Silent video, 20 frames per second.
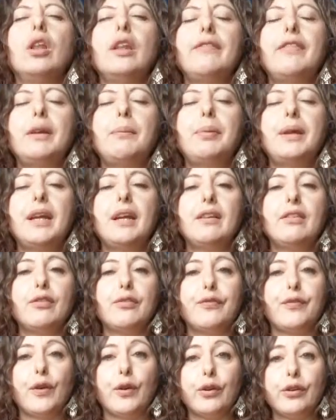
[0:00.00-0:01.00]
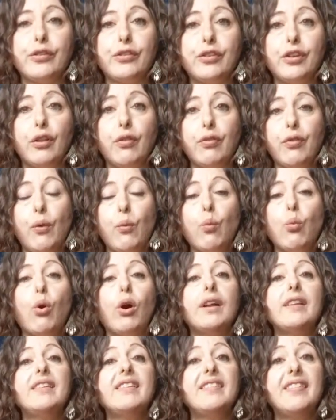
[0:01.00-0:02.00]
living beings, first the
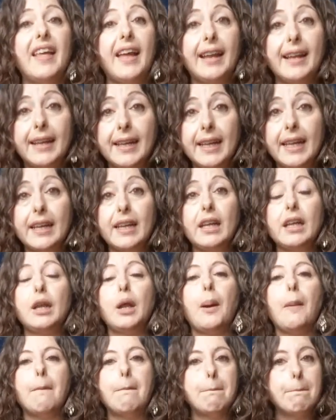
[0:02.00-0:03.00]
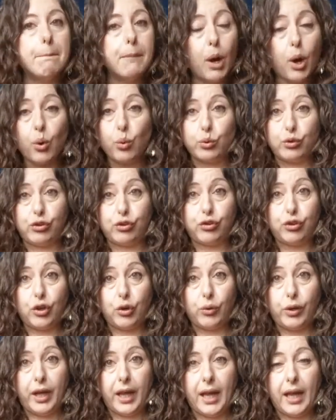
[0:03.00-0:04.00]
ones that need it most,
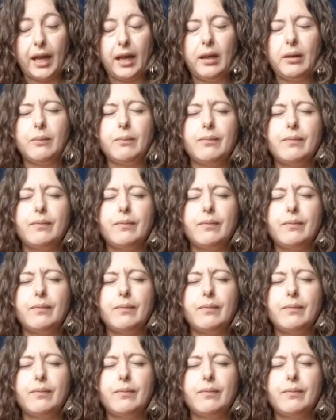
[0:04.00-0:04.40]
okay?